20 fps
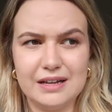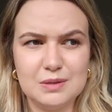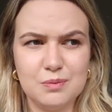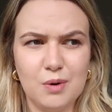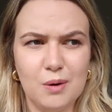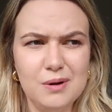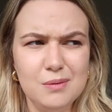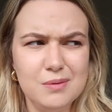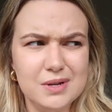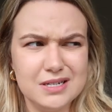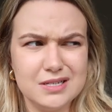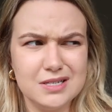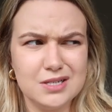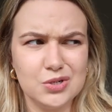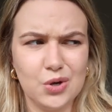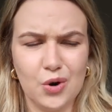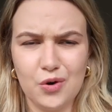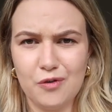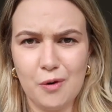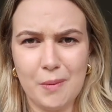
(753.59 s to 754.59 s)
It's probably been in
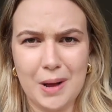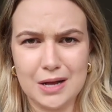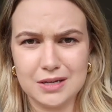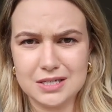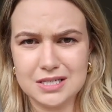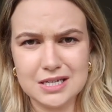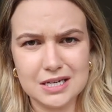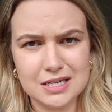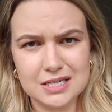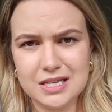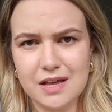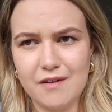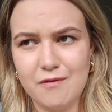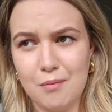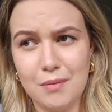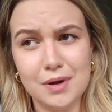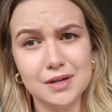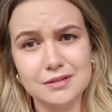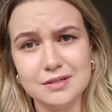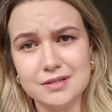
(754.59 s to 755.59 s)
stock for about six,
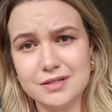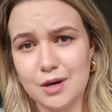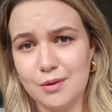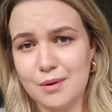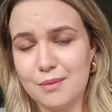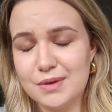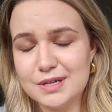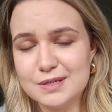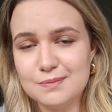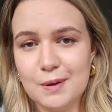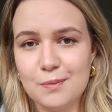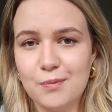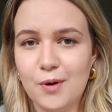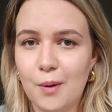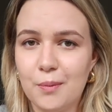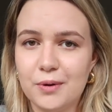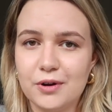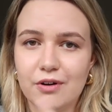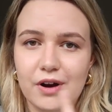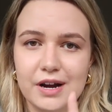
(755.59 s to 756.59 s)
seven months, so it must be a
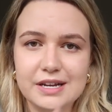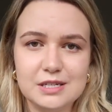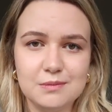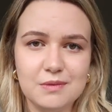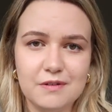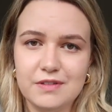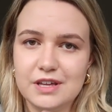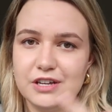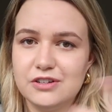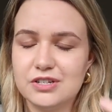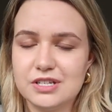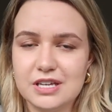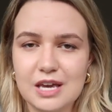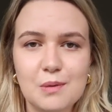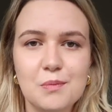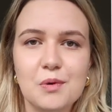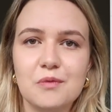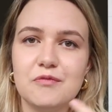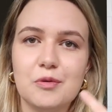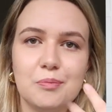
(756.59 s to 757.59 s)
popular item if they just
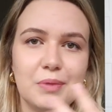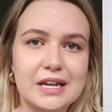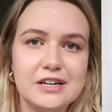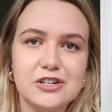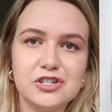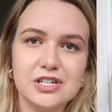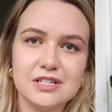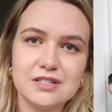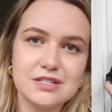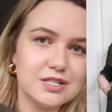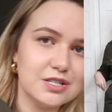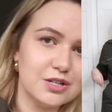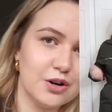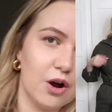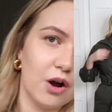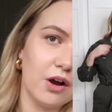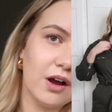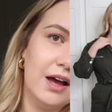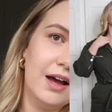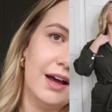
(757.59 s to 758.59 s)
keep on replenishing the
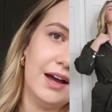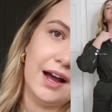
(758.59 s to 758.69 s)
stock.